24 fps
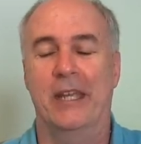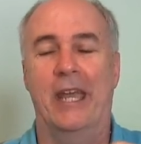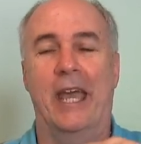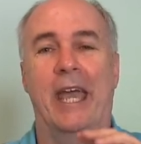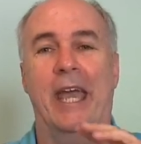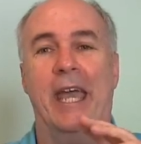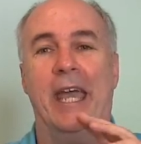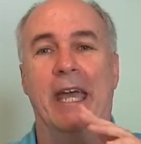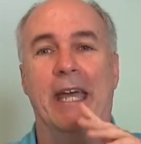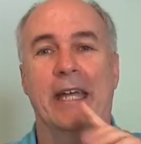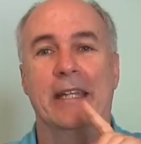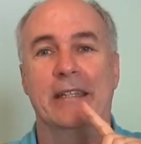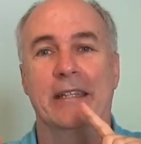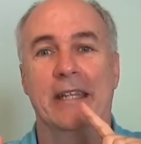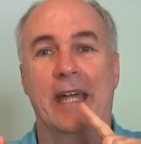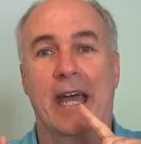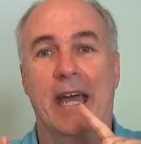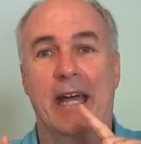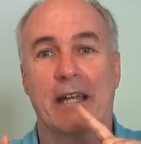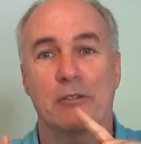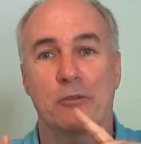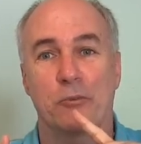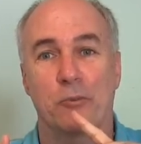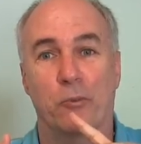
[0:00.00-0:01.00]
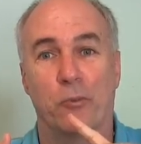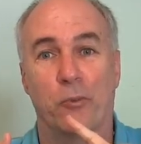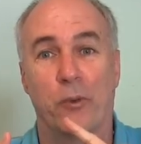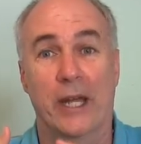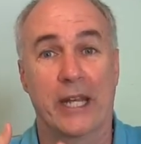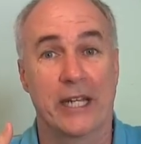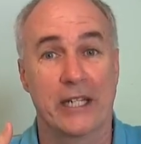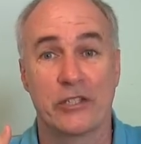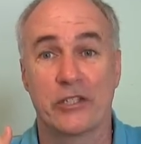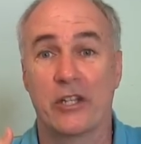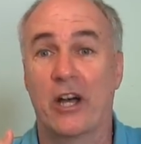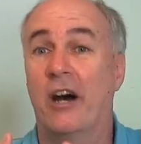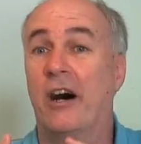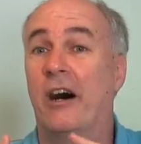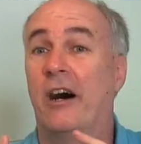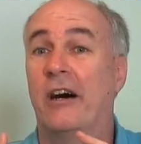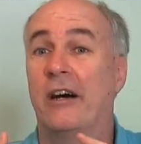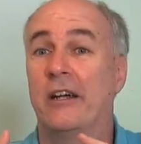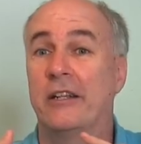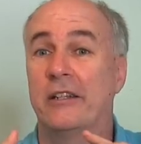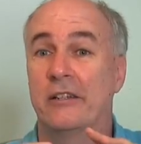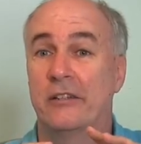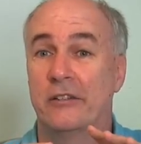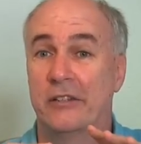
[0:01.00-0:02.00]
and that when it's
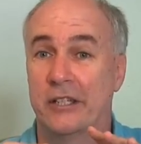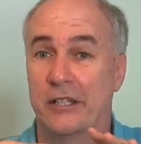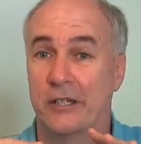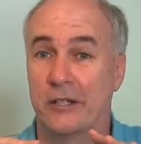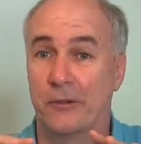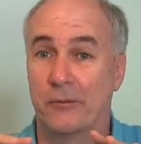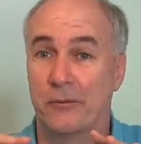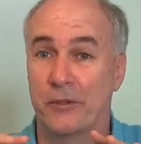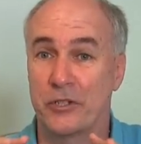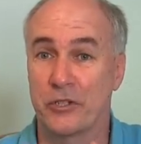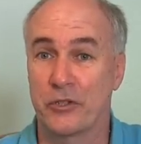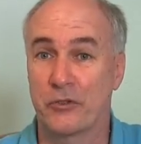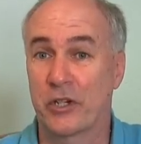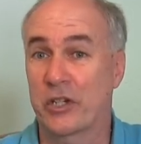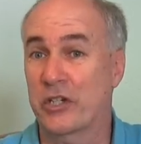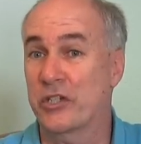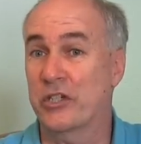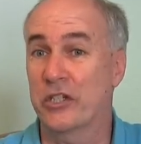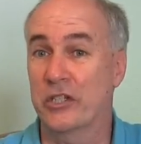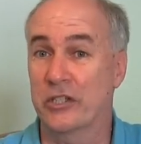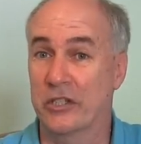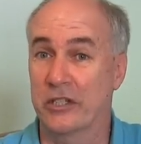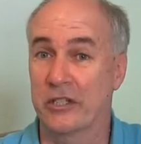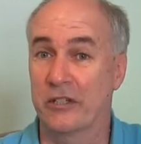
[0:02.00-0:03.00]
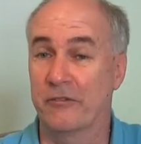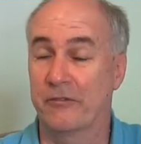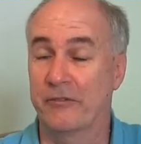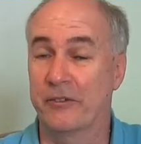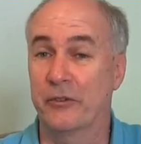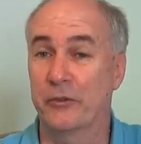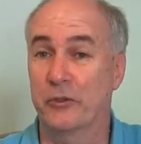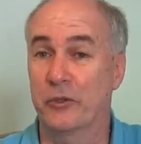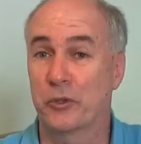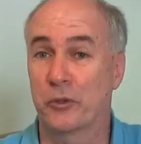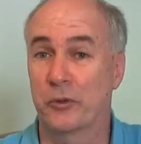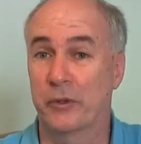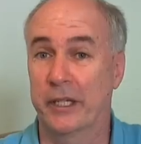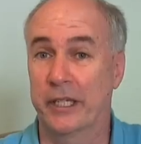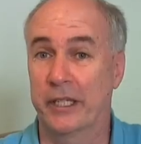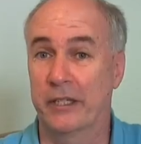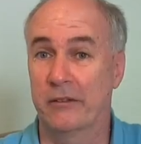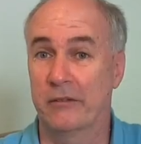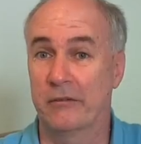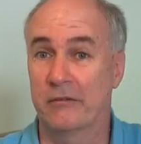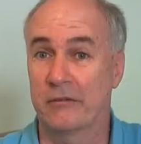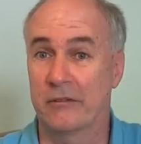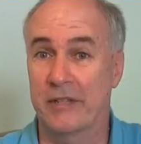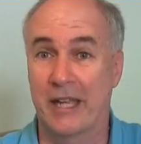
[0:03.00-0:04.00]
on the restrictions and the
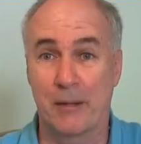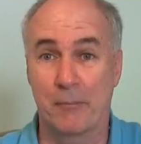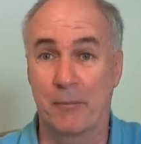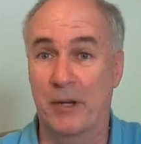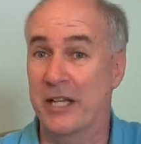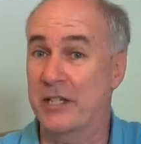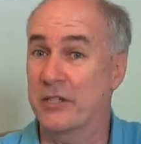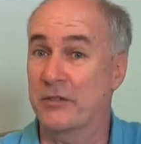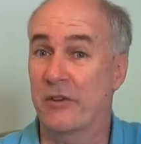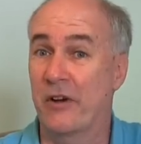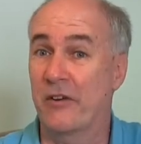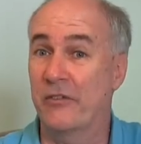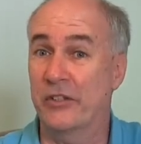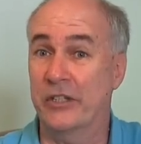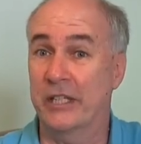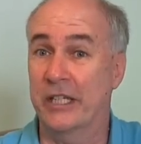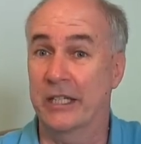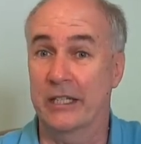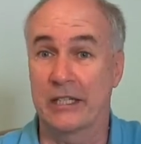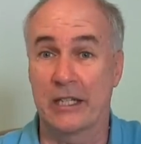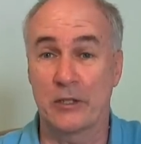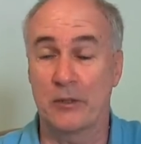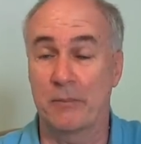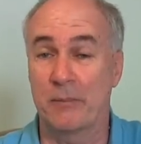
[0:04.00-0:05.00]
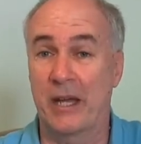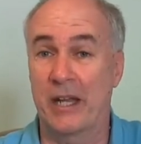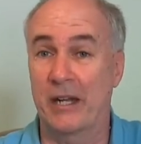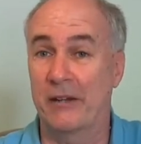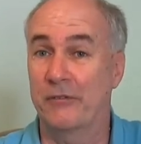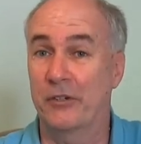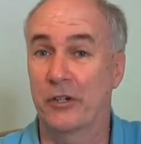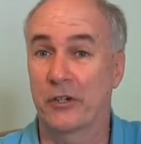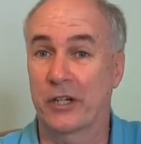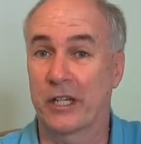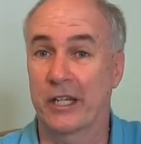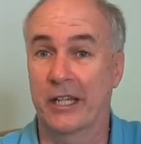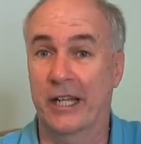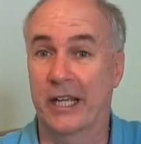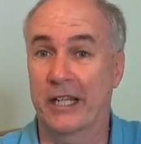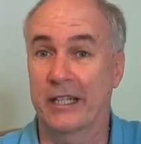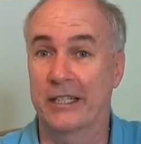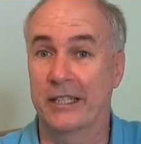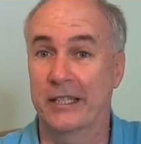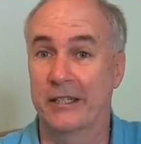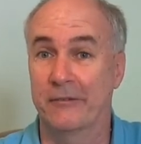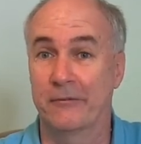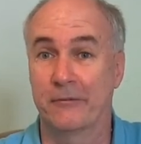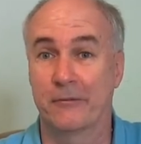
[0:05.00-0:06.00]
filtering take place for everything it doesn't matter if you're
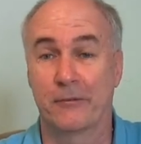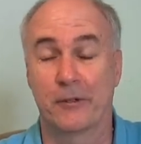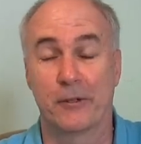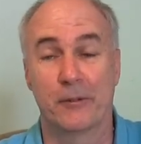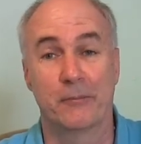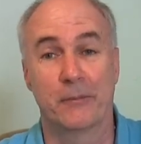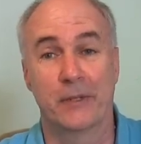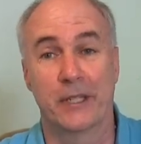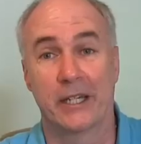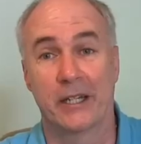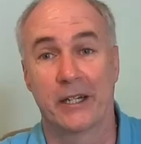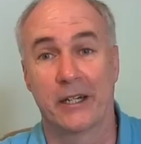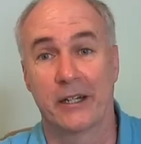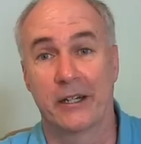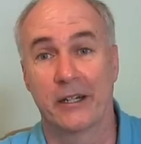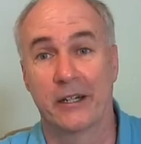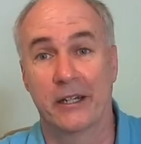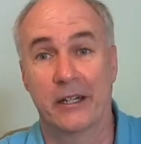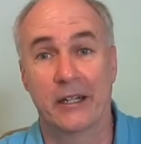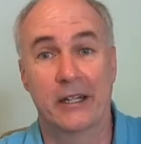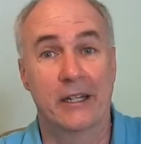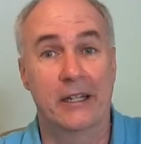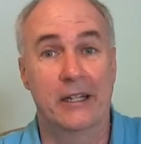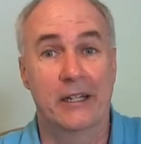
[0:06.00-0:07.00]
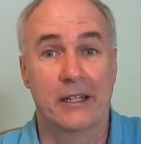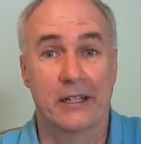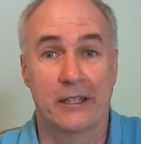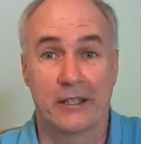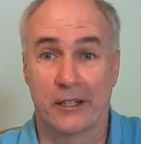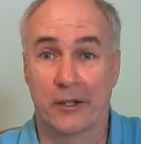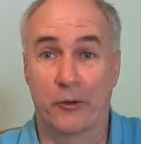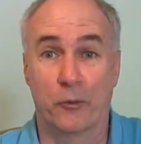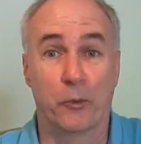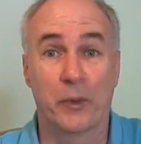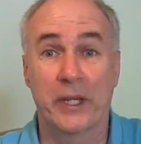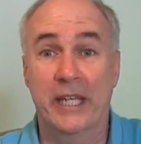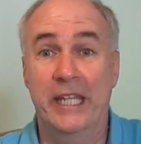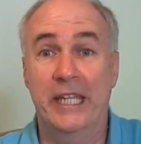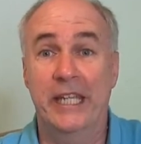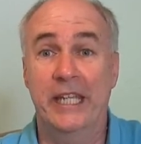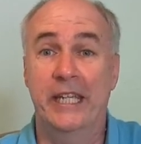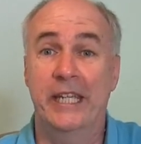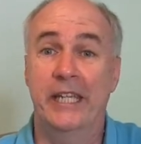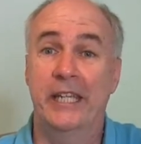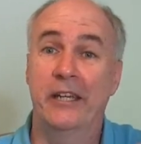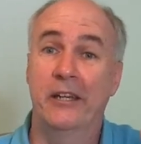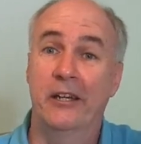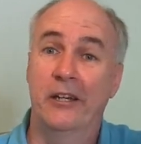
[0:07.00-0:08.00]
connecting from the the
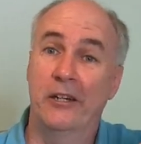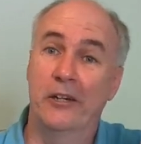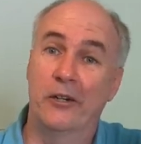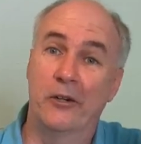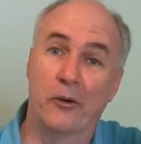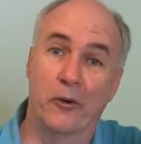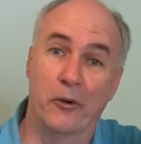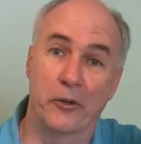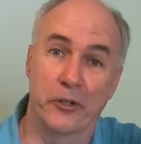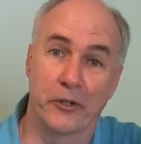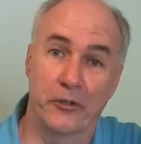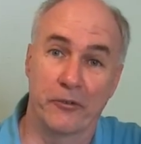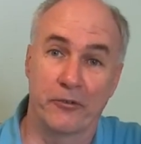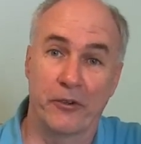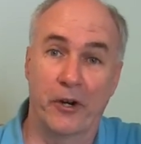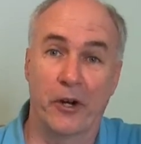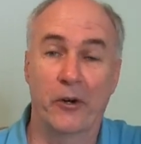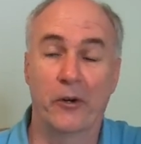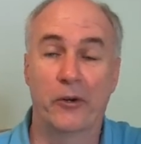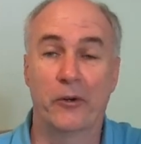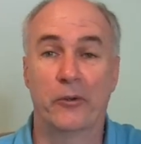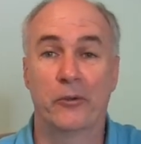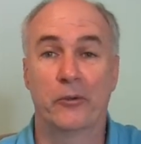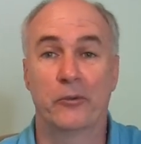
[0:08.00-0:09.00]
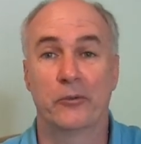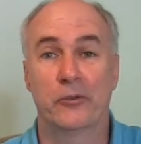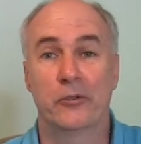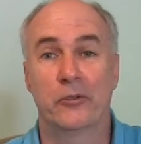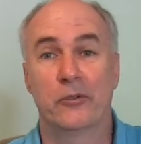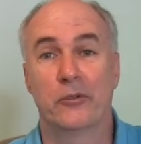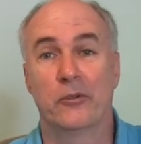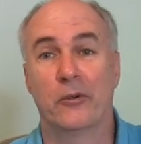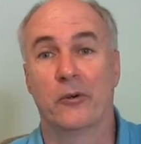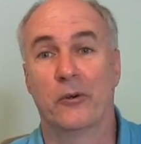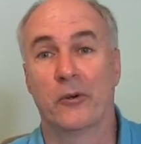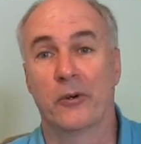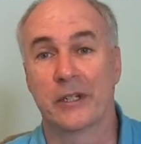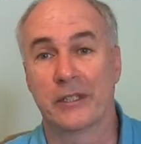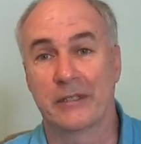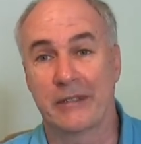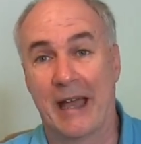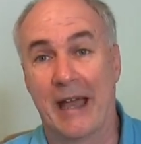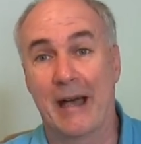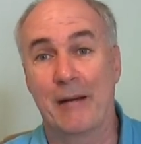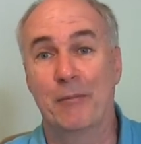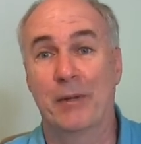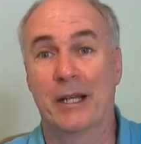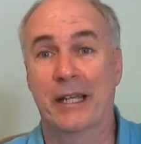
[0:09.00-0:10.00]
Wii or your phone or a
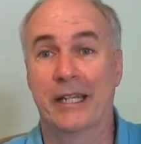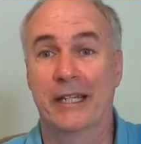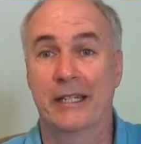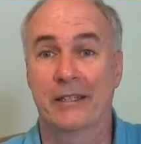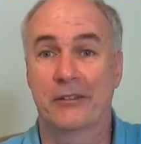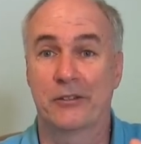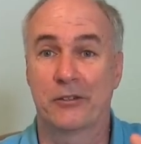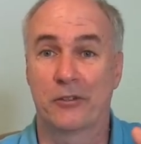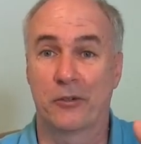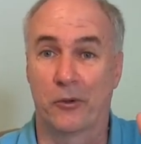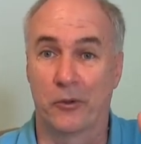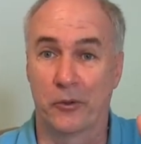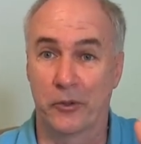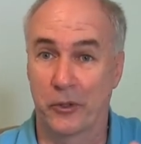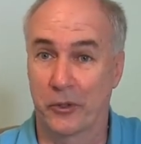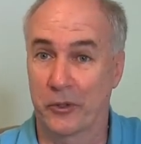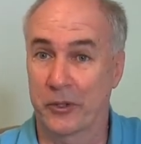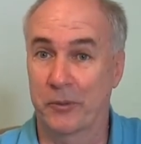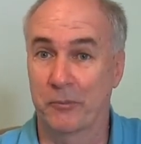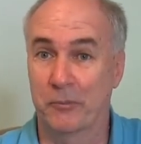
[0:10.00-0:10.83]
tablet or your